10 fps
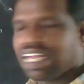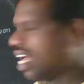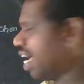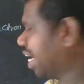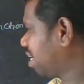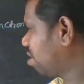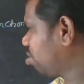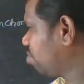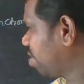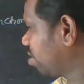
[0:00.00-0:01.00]
recursive
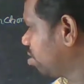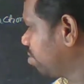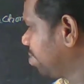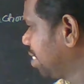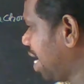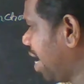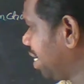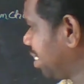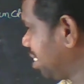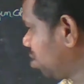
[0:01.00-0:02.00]
function, and
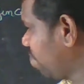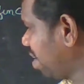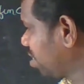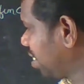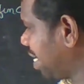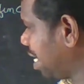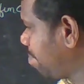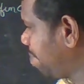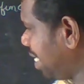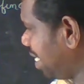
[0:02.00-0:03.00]
this function can
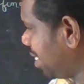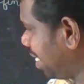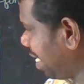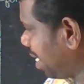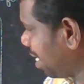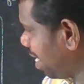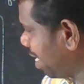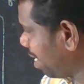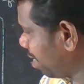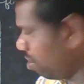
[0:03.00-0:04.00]
be
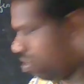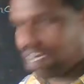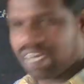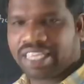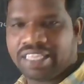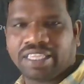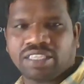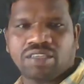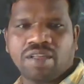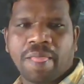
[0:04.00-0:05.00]
declared in
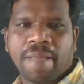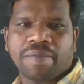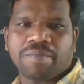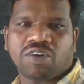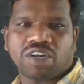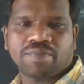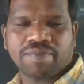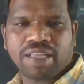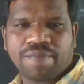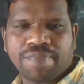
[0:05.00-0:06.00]
this bottom of the
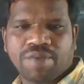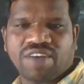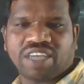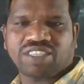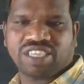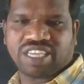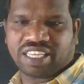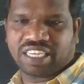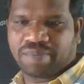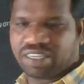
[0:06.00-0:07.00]
function here.
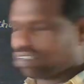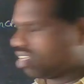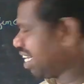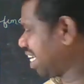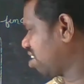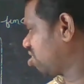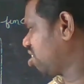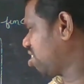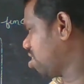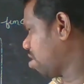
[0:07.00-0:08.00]
means recursion
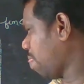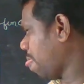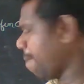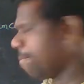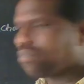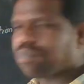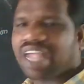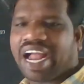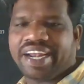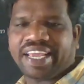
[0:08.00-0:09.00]
here,
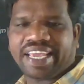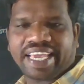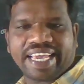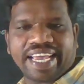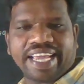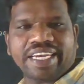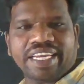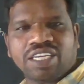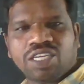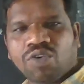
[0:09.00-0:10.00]
and again
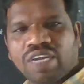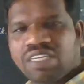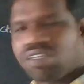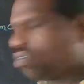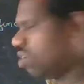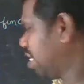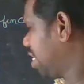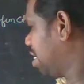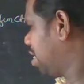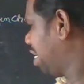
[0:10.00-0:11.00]
it going to
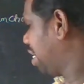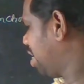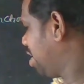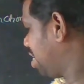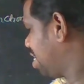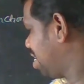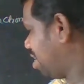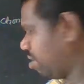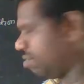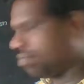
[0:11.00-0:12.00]
declare
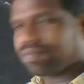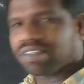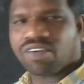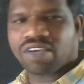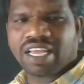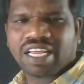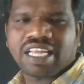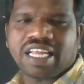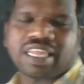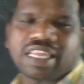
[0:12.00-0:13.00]
here. Okay,
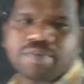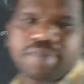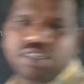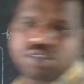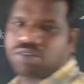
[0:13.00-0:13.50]
that means